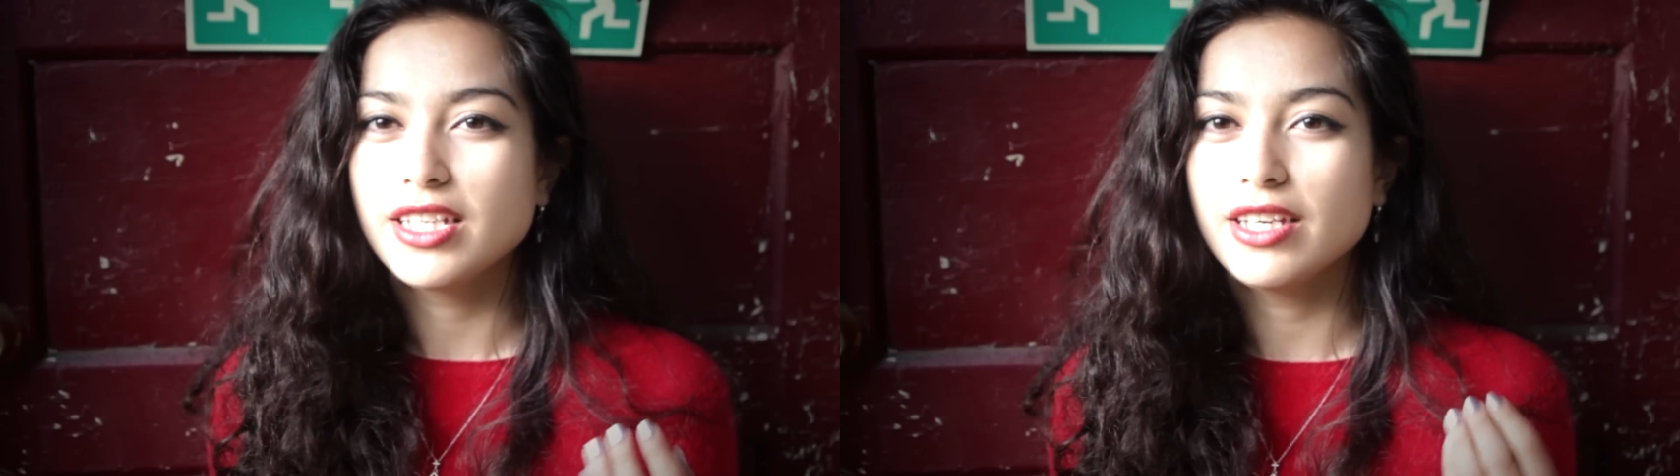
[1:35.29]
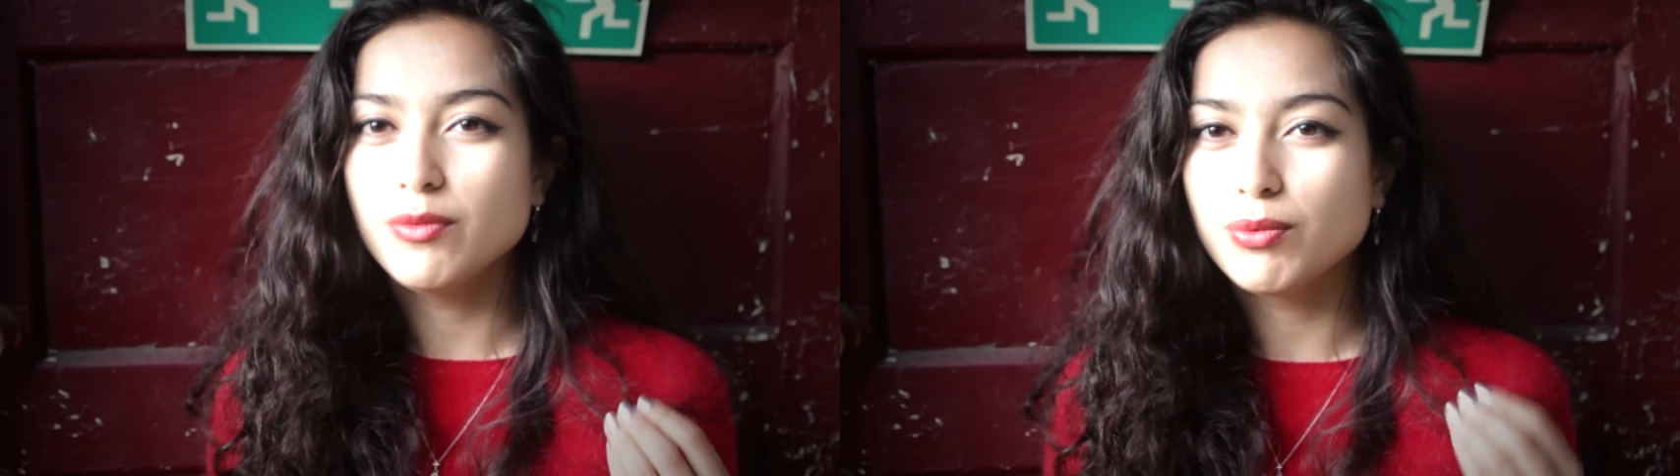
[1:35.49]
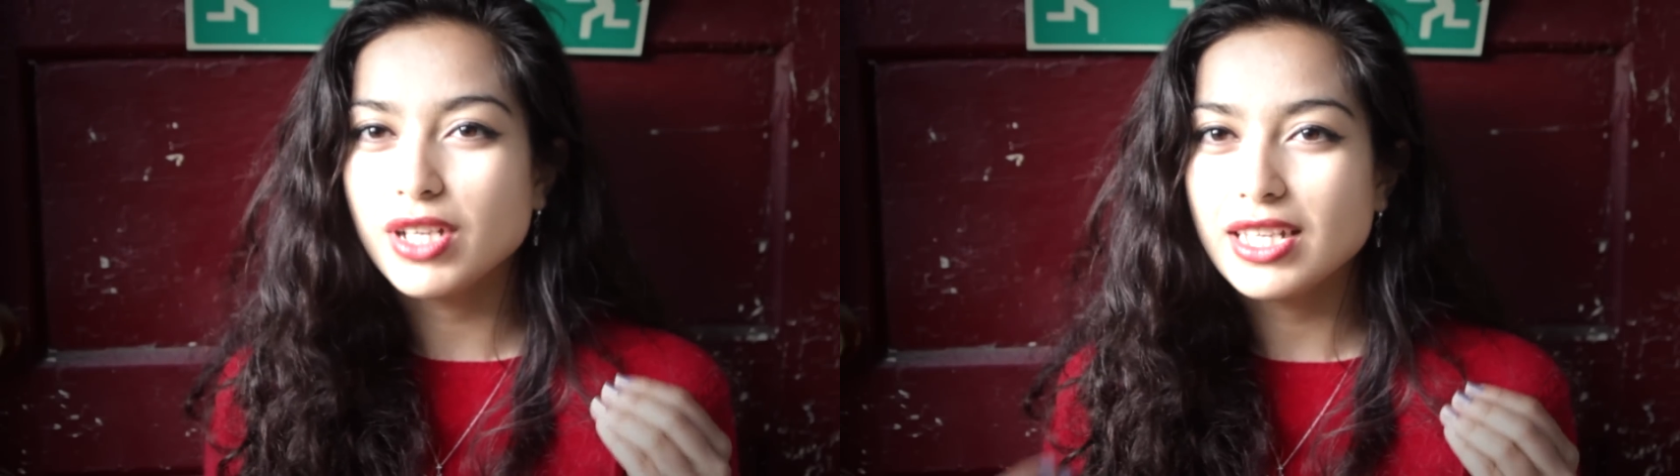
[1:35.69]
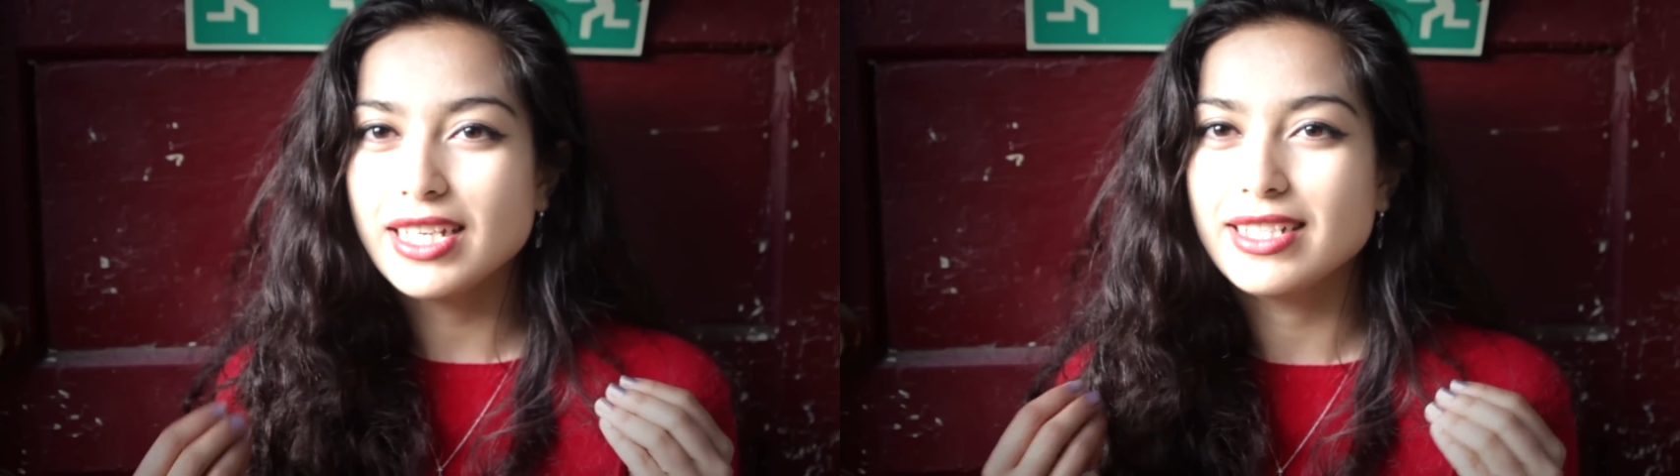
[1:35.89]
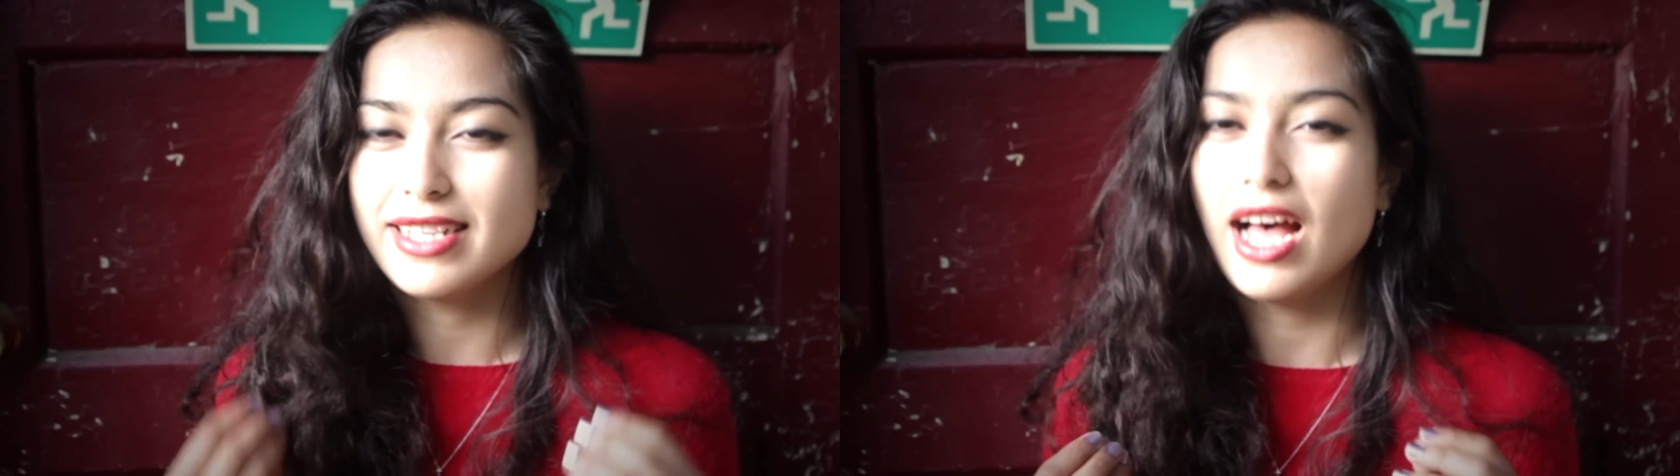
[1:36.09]
can
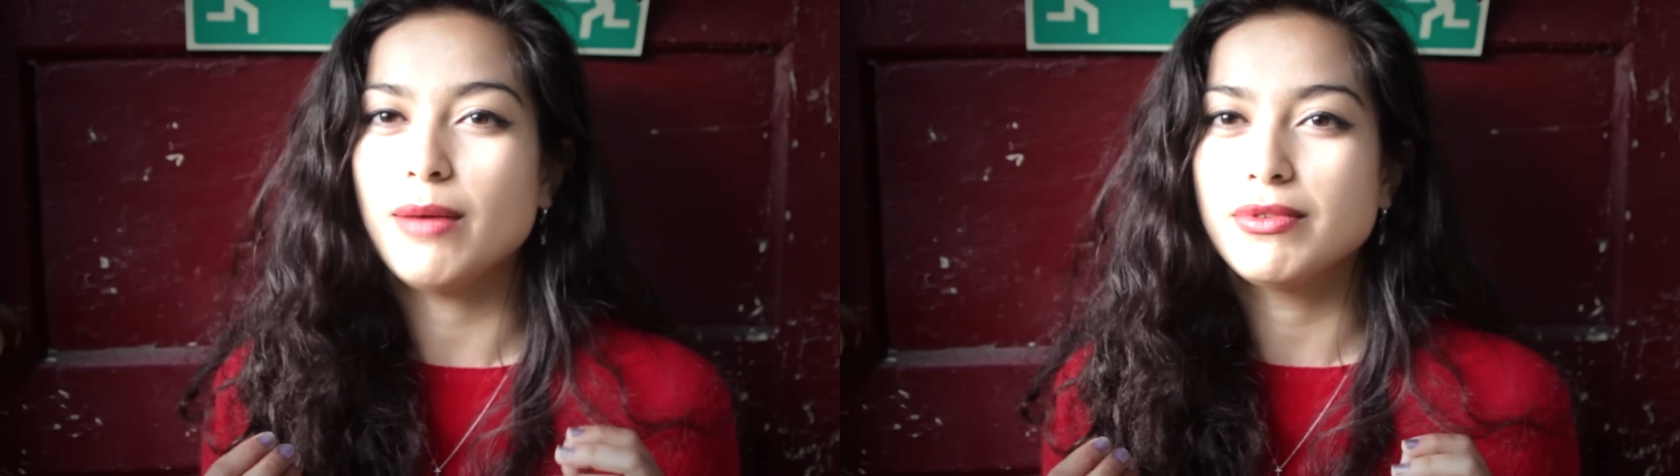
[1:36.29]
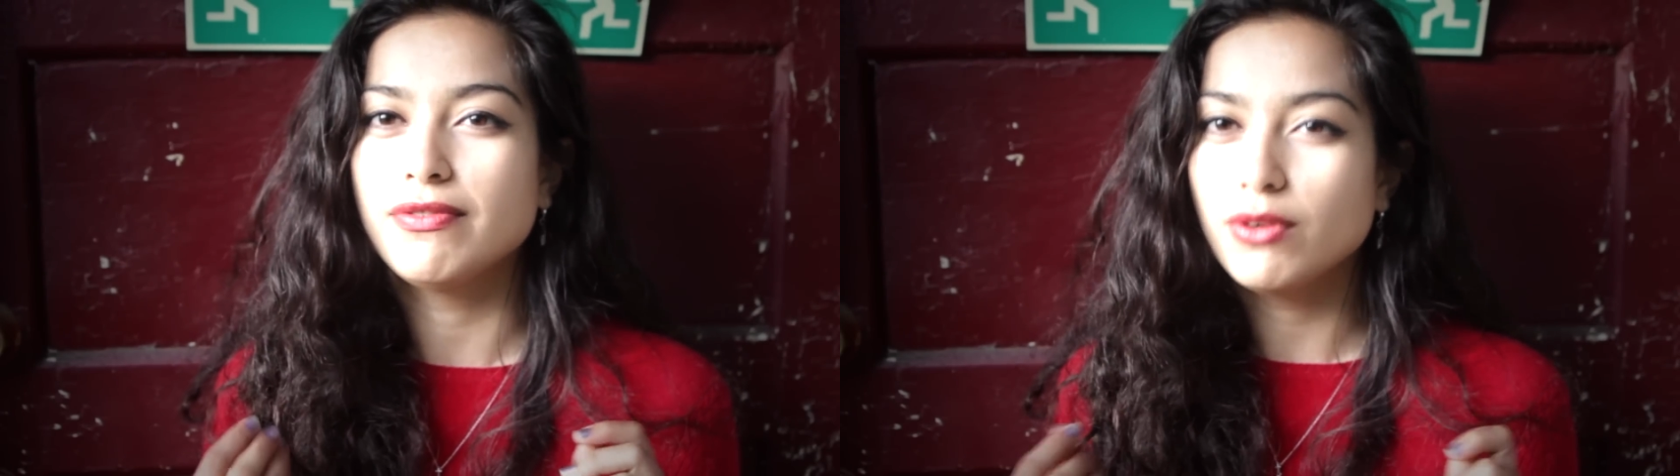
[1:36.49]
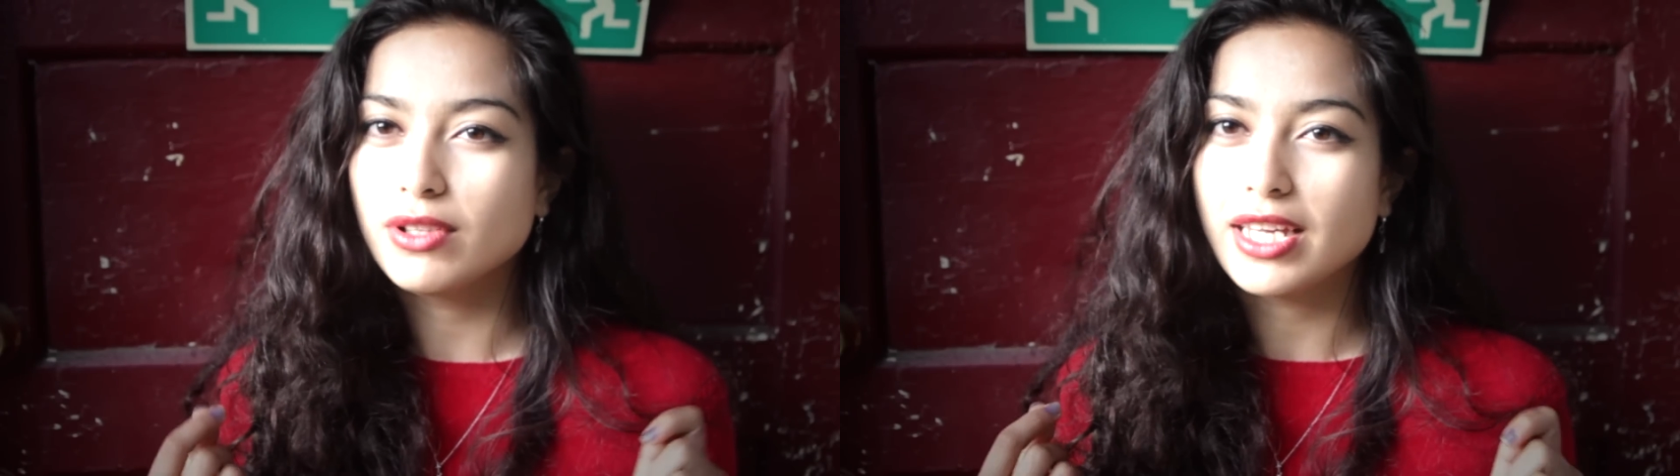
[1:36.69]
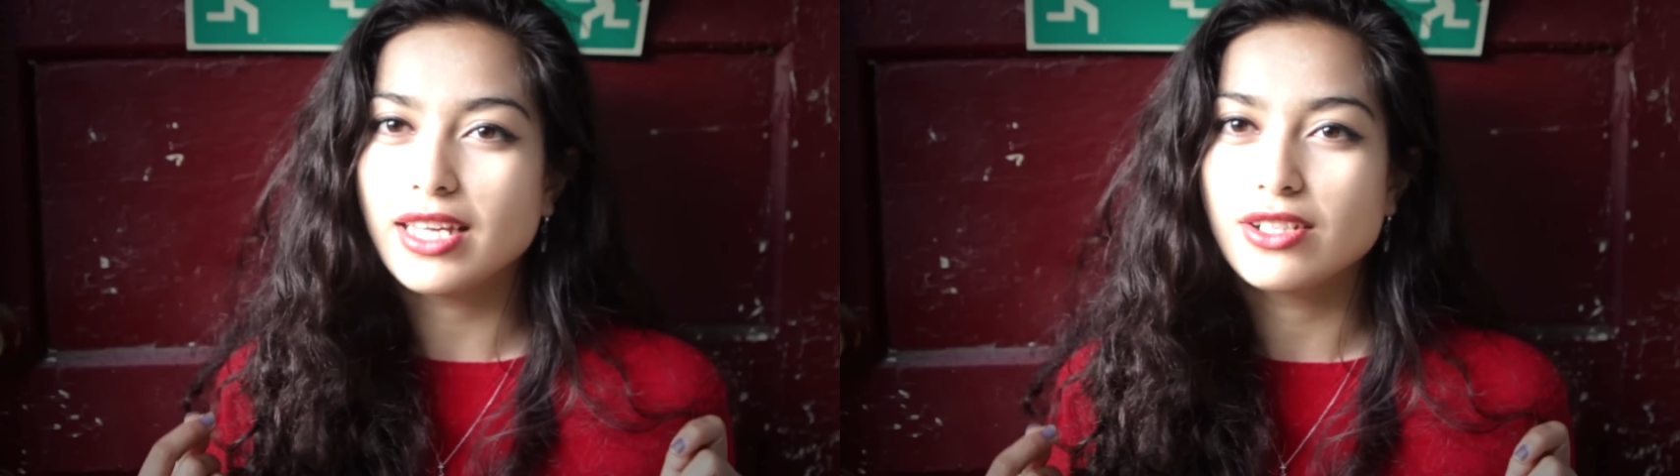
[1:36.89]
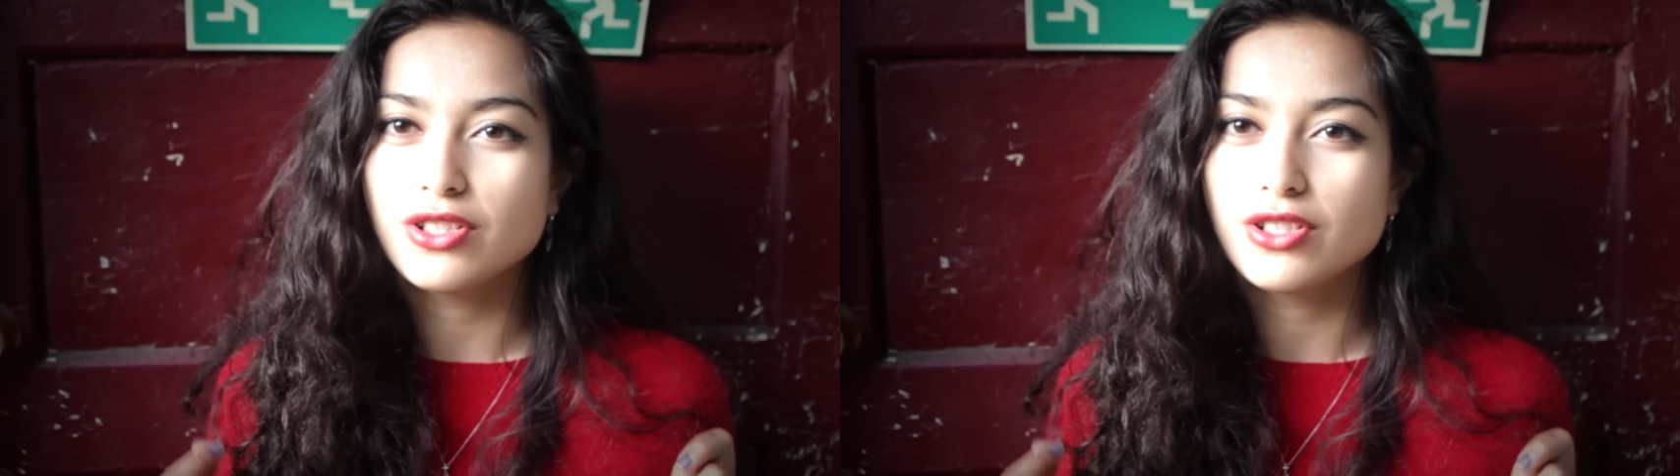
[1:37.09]
really adapt fully